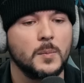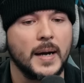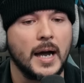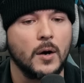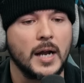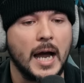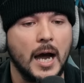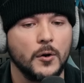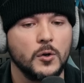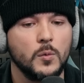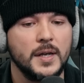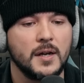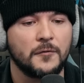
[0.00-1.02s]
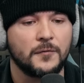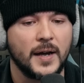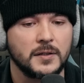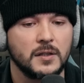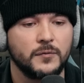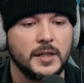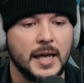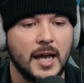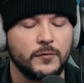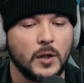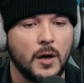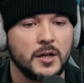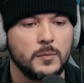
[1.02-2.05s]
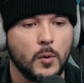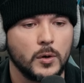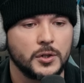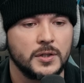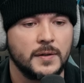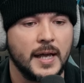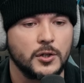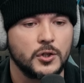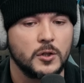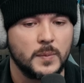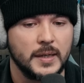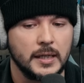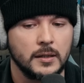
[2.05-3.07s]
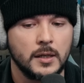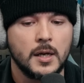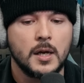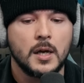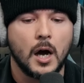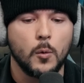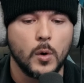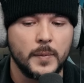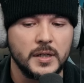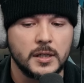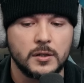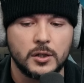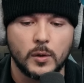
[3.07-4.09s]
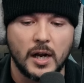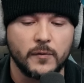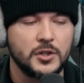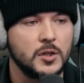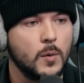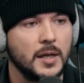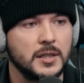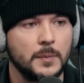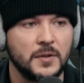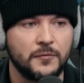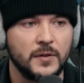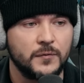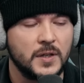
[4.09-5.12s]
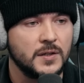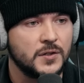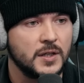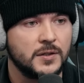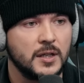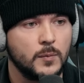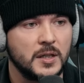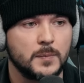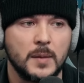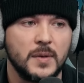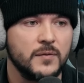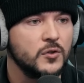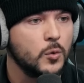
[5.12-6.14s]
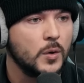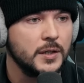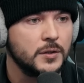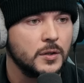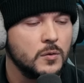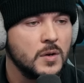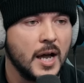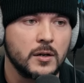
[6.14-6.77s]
about how do we effectively have law on abortion? That should be a woman can do whatever she wants up to 15, 16 weeks, maybe even 22.